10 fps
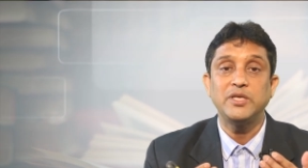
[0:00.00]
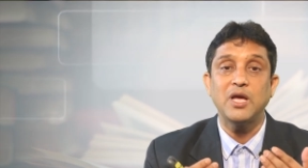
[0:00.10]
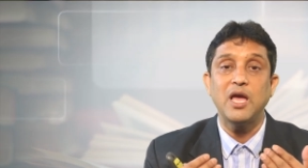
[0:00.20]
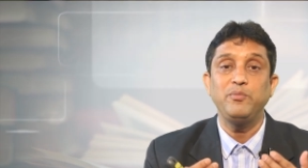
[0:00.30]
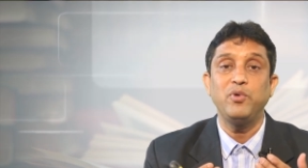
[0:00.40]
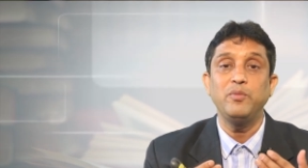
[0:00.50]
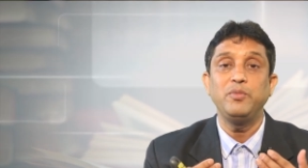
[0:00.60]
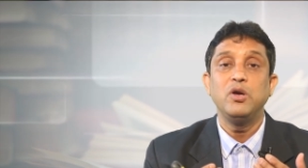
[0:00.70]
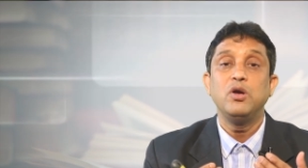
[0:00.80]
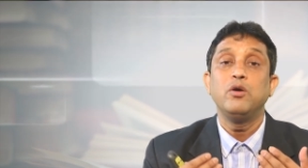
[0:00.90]
a type
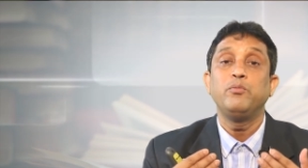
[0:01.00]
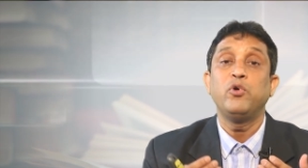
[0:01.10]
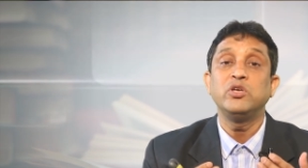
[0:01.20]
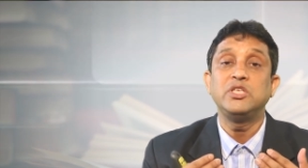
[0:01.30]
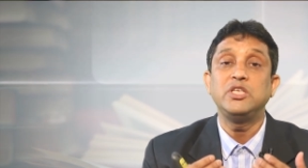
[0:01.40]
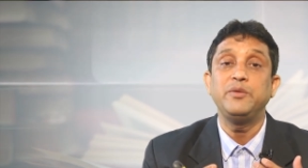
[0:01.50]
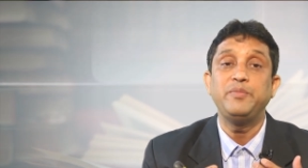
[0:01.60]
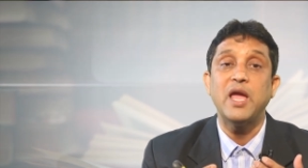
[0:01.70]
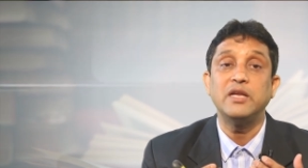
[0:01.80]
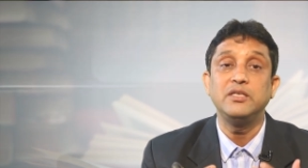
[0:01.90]
of
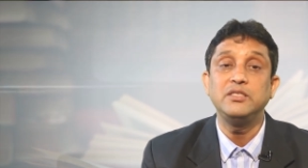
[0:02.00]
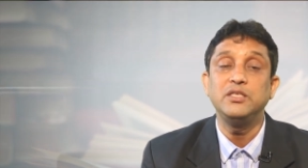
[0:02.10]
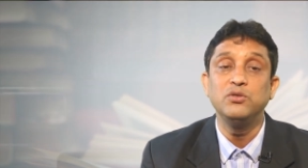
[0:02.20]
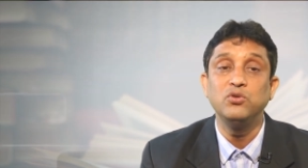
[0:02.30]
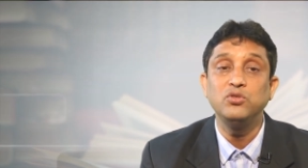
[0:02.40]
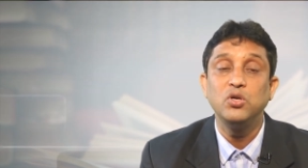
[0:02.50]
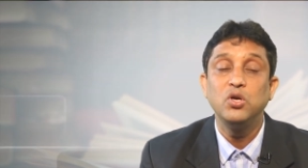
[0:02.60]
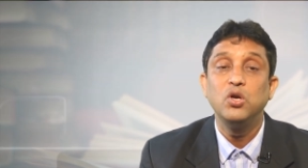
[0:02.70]
positive attitude